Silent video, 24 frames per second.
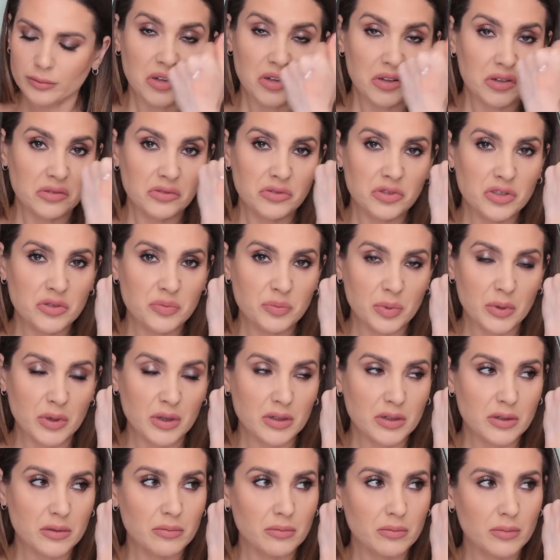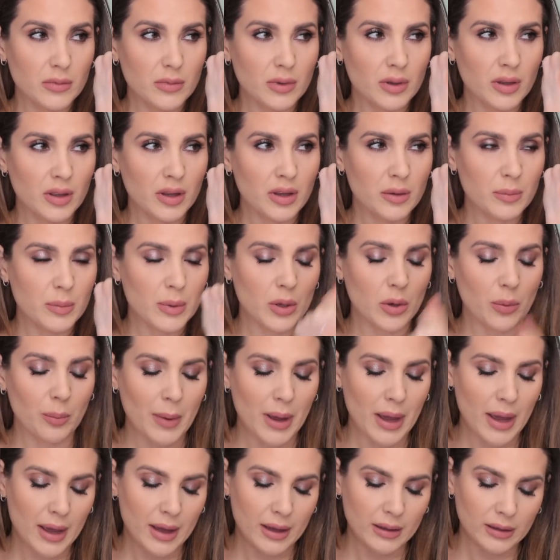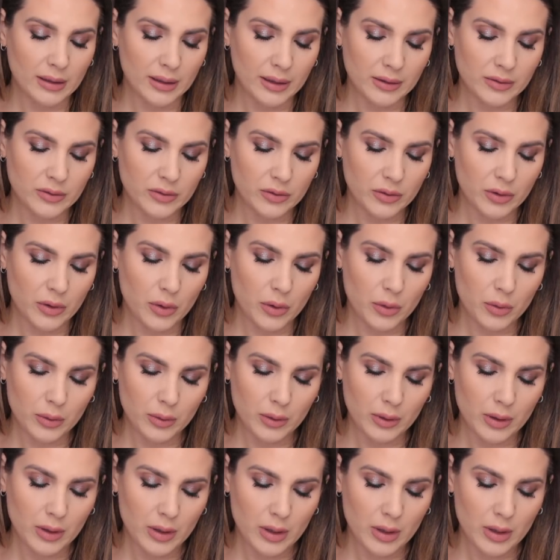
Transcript: I'll just put a little bit on my hand like so.